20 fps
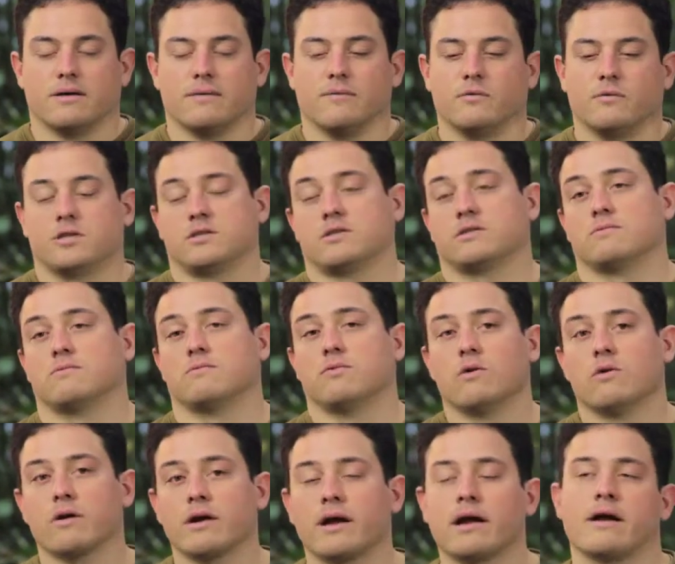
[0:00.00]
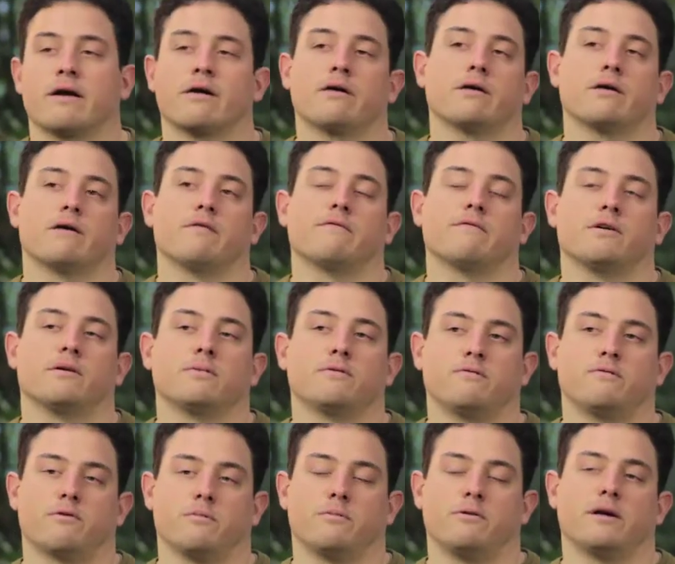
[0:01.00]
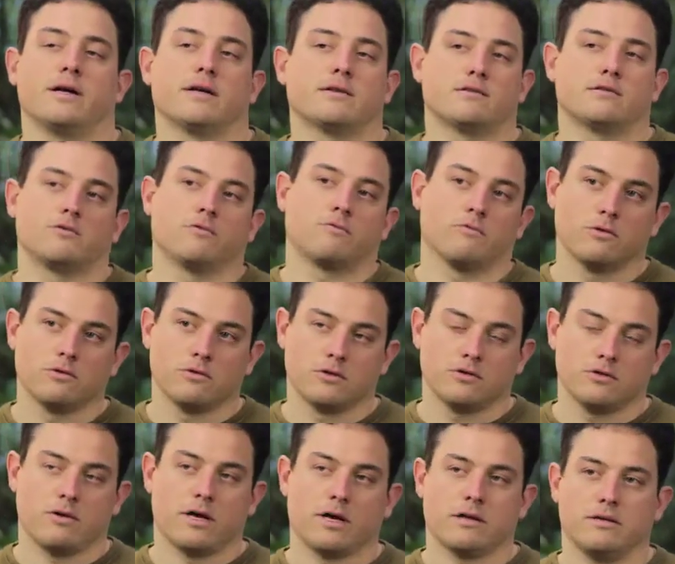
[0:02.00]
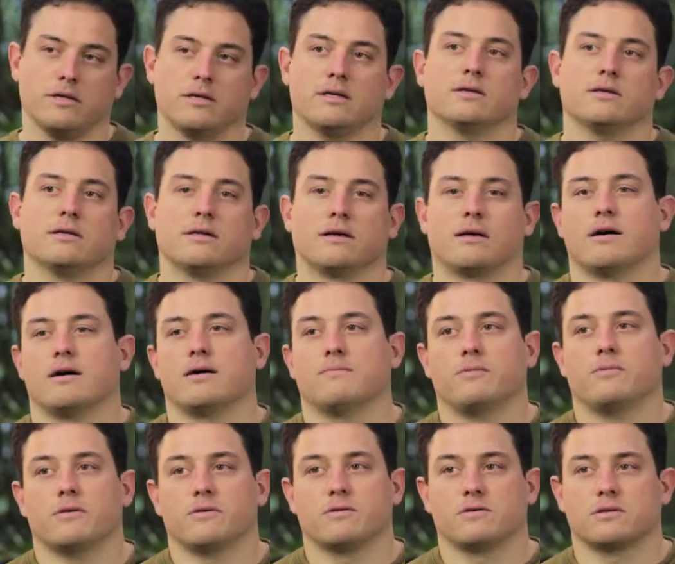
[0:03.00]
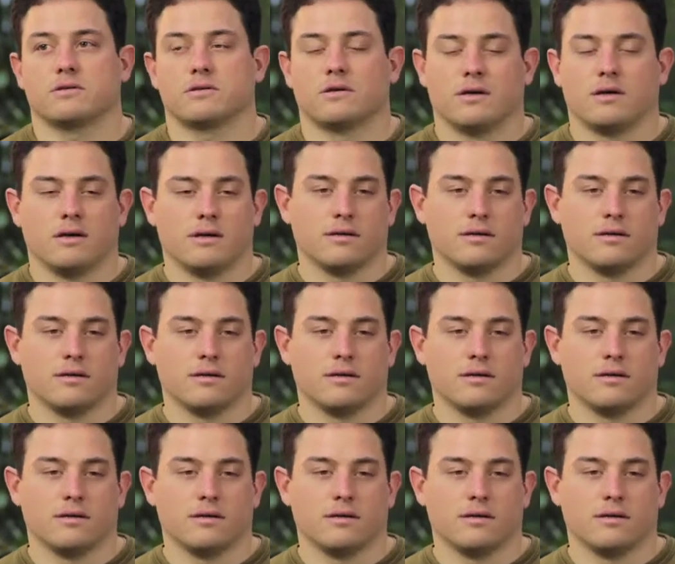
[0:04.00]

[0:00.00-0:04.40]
which is more area available for plants to root directly into the compost.